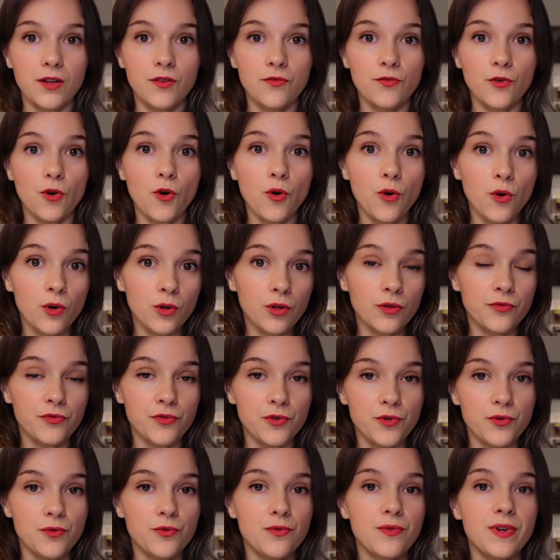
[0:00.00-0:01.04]
For all of
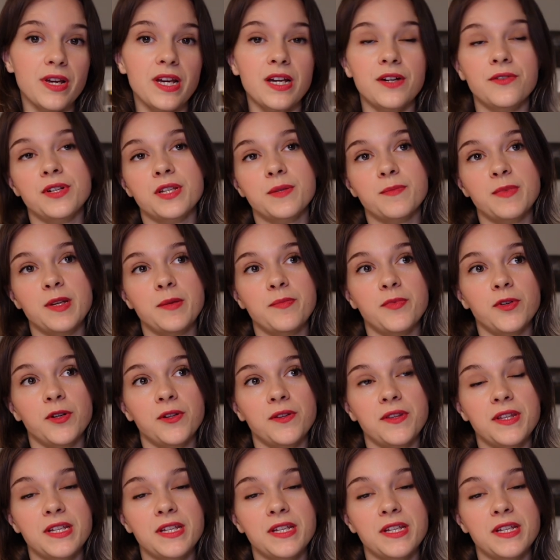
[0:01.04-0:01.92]
you, Aries people,